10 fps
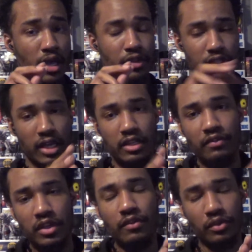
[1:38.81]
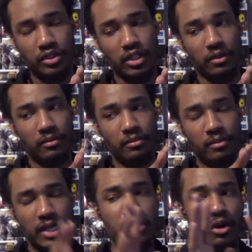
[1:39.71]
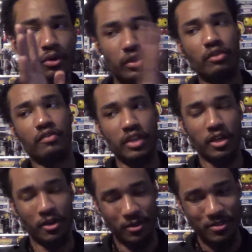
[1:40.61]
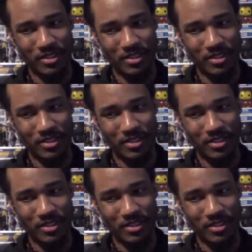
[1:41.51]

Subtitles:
There's a lot of depth in Keyforge still, but that's a whole nother video.